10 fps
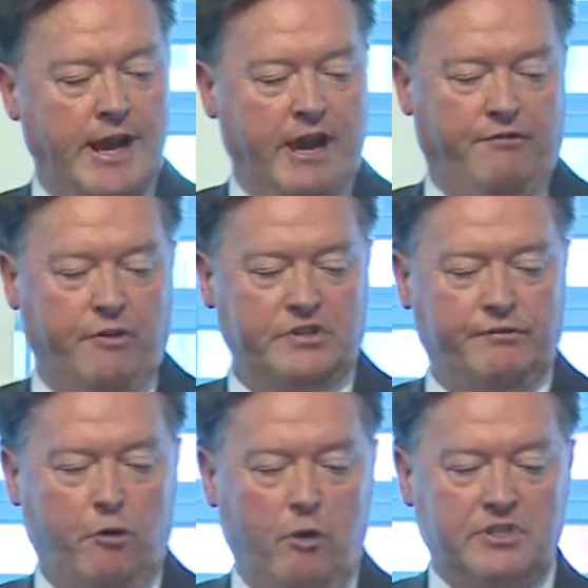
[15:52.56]
First and
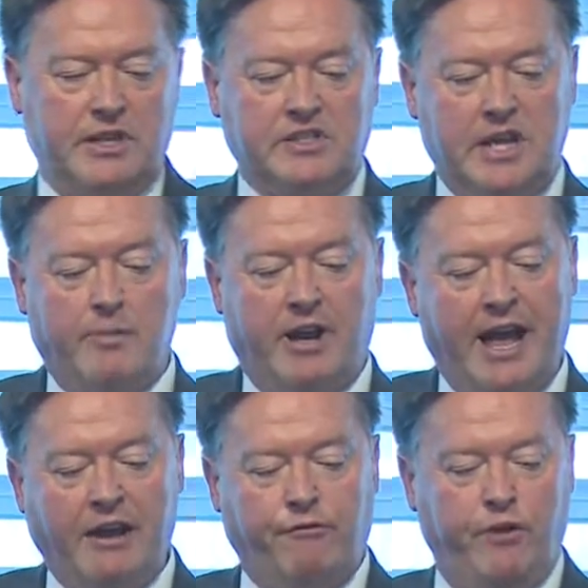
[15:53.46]
foremost, I'd say about
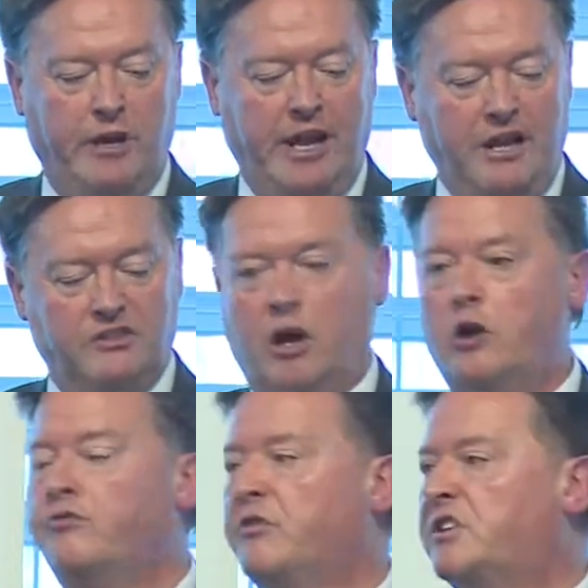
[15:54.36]
ACFI, it is
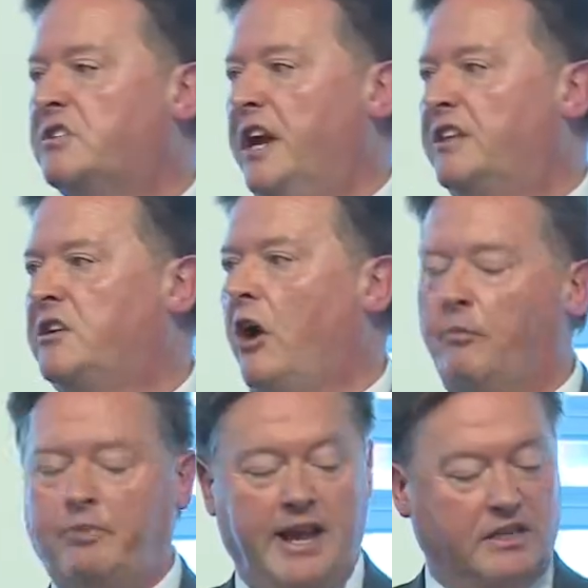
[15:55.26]
onerous, it's
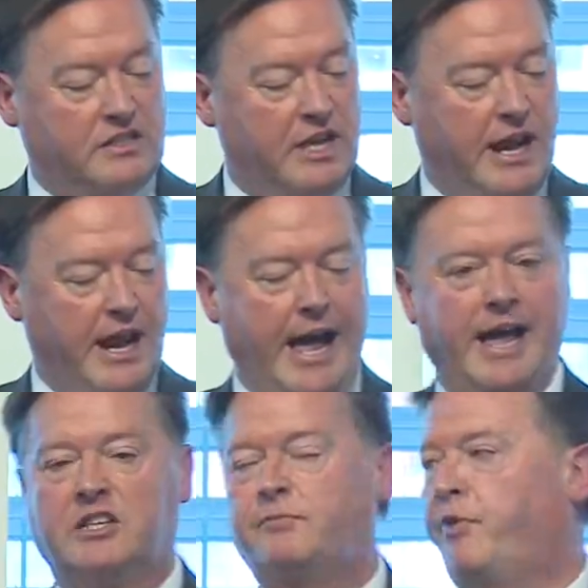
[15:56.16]
complex,
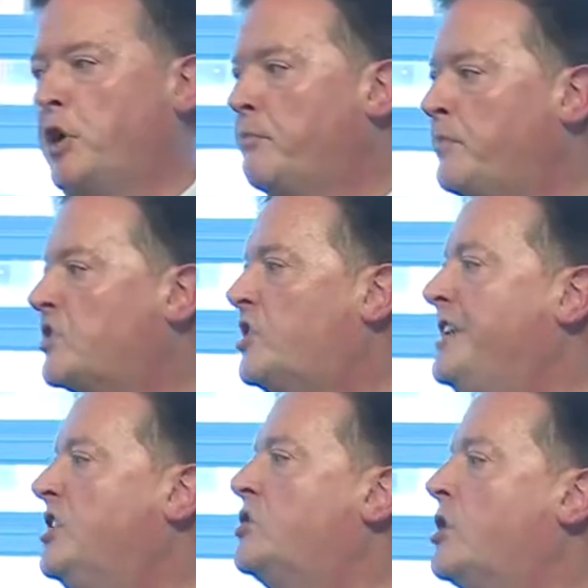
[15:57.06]
and it's purposely
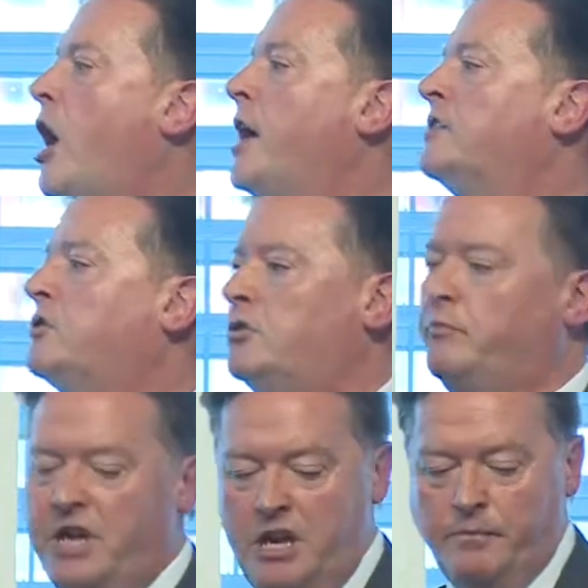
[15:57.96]
designed to
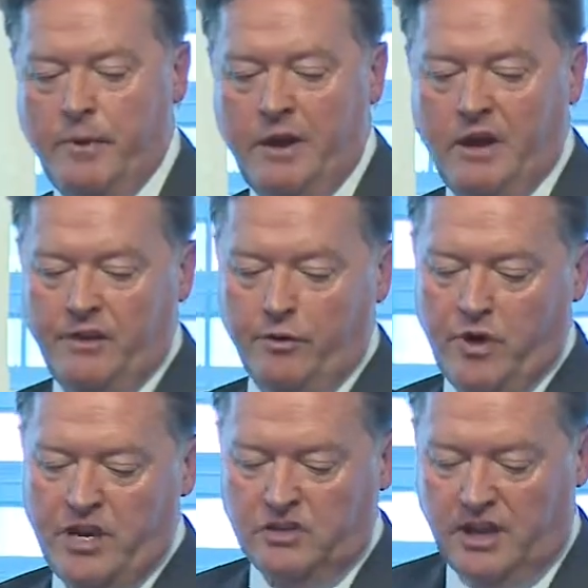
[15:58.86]
be. And the
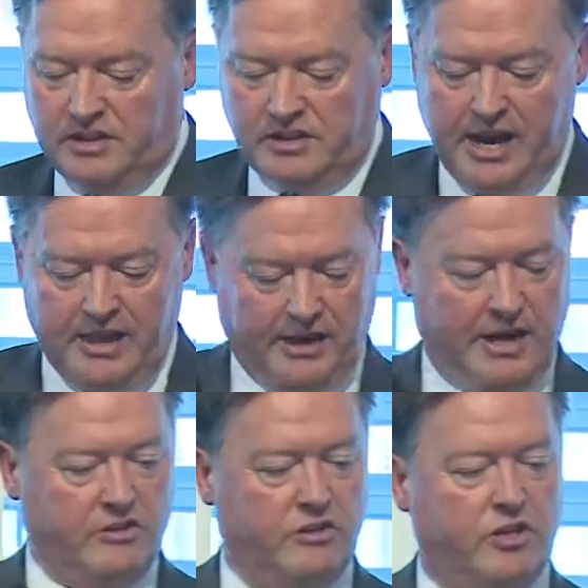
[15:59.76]
reason I say that,
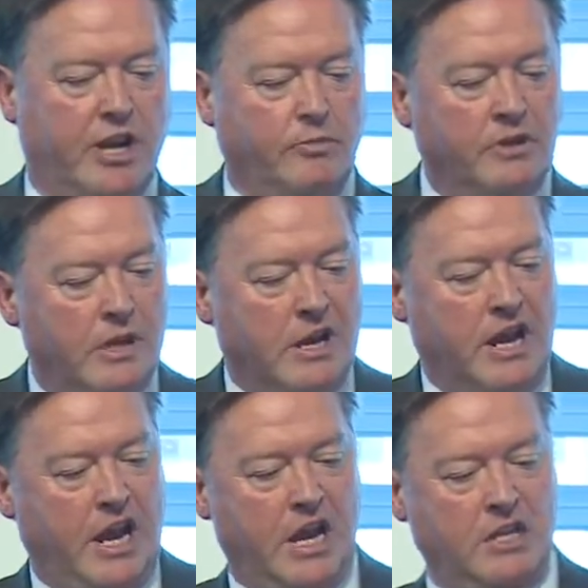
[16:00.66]
ladies and gentlemen,
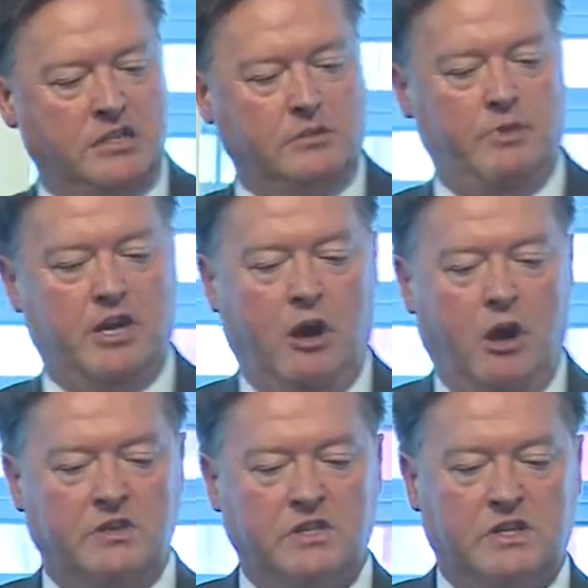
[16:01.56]
is
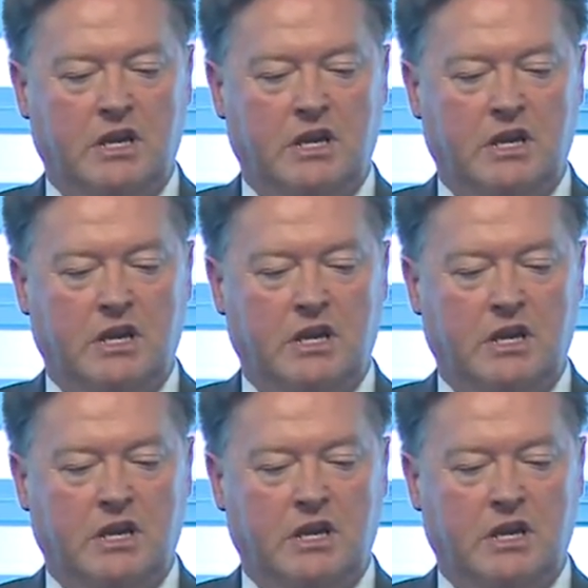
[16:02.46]
because